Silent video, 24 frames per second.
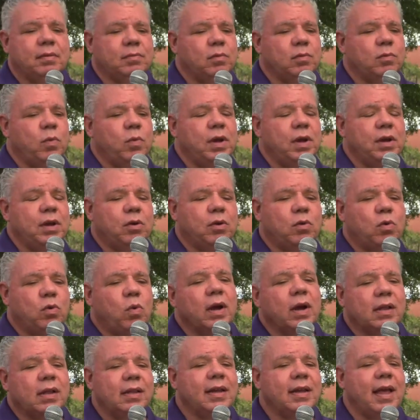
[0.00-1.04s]
we
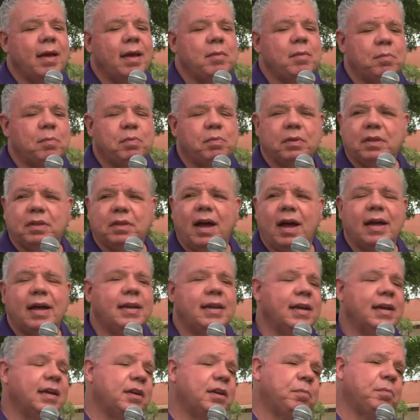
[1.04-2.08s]
quickly came up with an
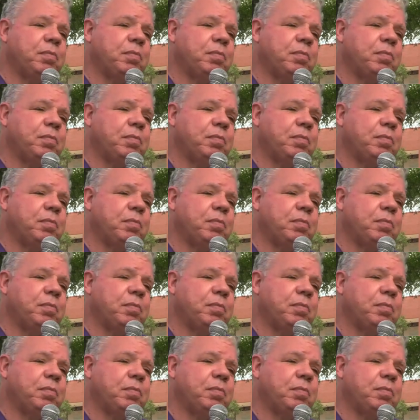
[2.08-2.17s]
idea to